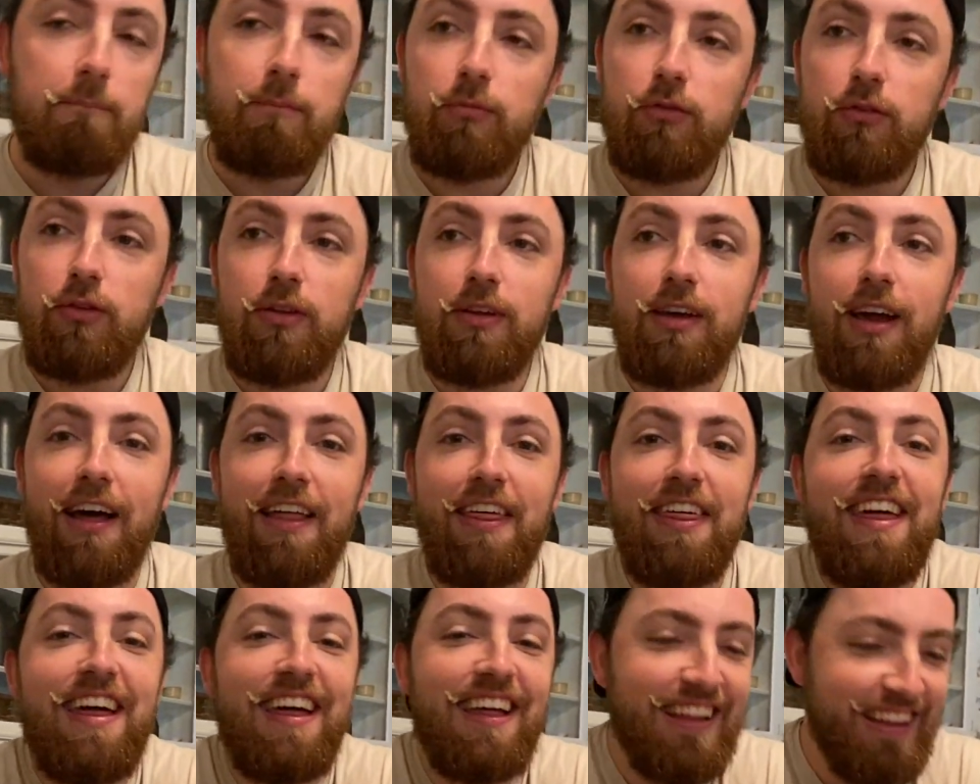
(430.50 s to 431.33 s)
You
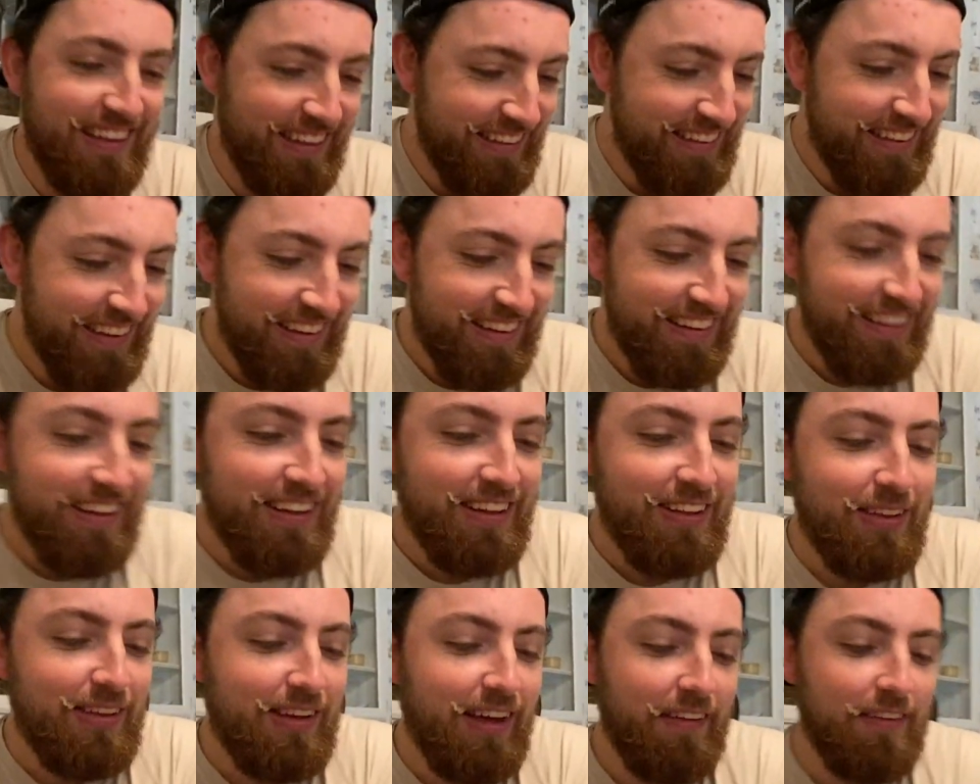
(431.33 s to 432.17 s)
got,
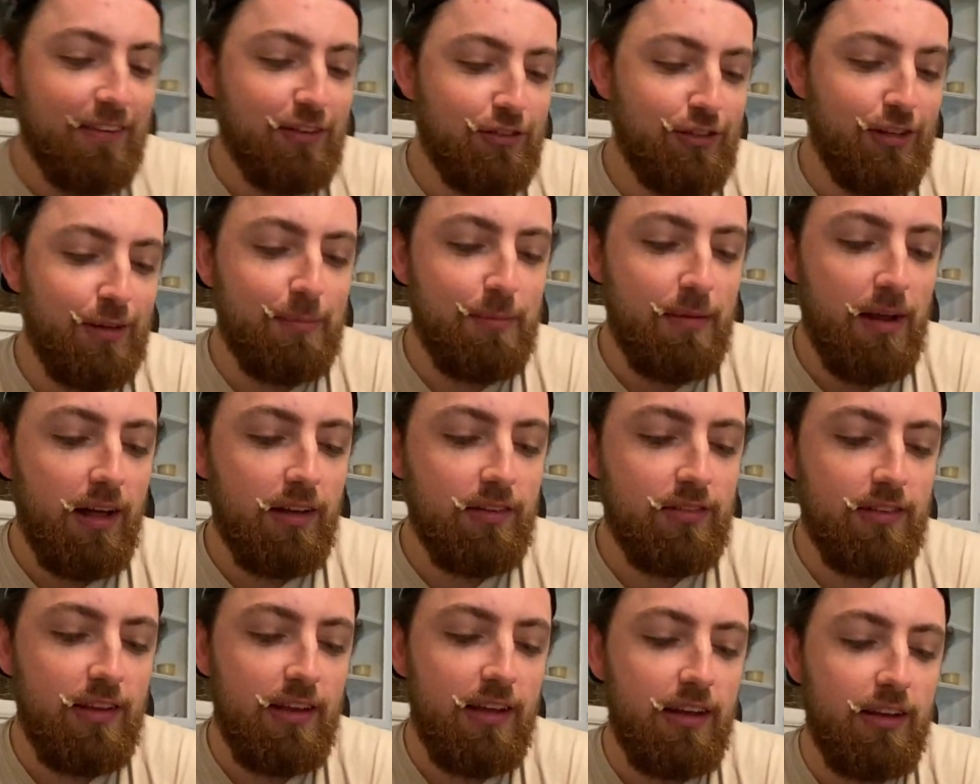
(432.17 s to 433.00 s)
you got the chip
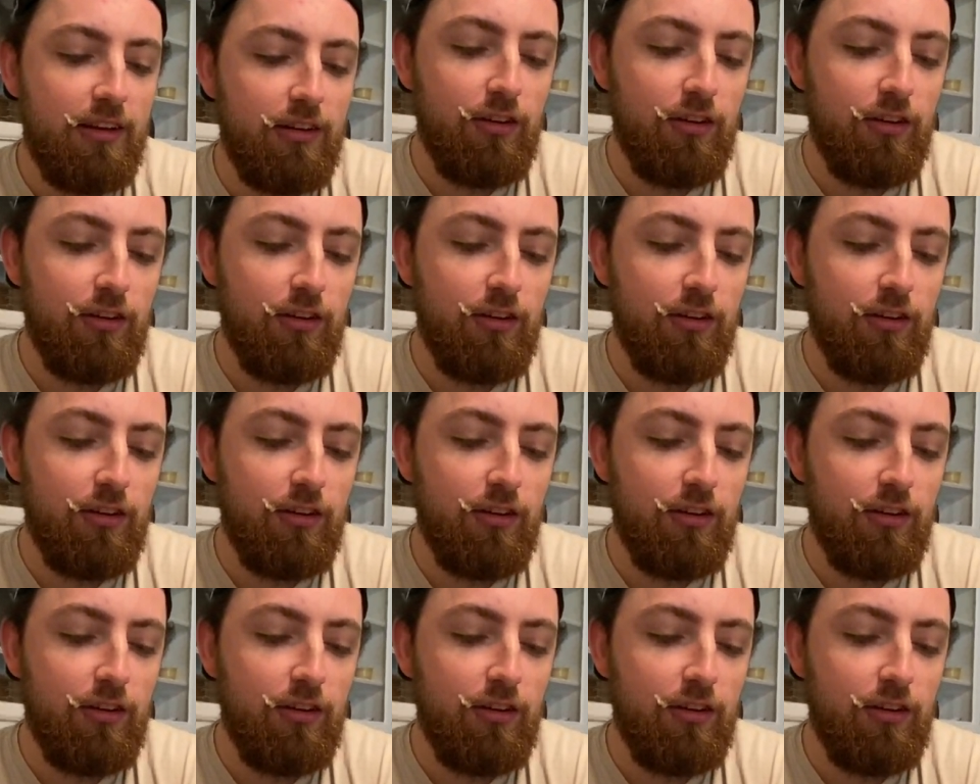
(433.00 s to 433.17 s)
dust in